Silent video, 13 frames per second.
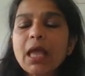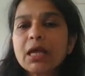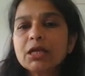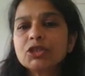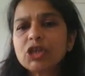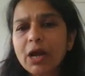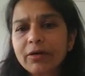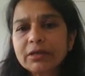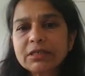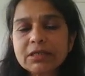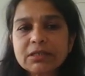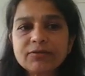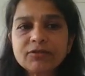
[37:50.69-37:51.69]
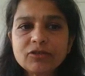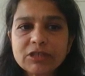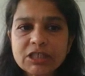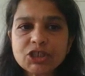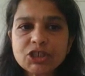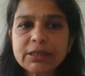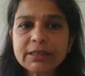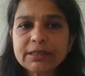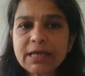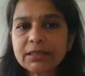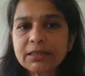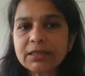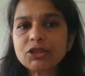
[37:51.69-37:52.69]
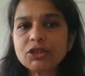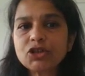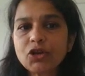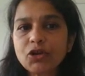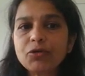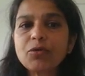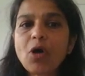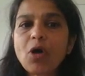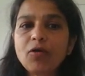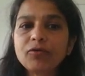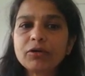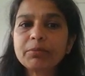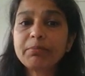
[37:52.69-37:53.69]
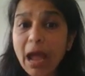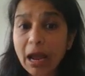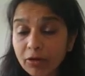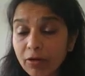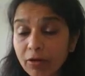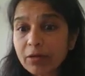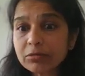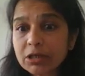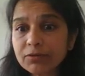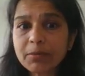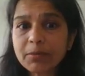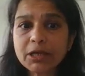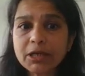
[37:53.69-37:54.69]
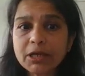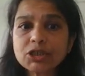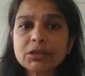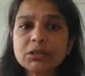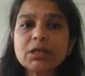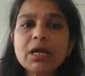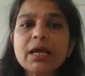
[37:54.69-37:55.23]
charities have traditionally tended to offer background information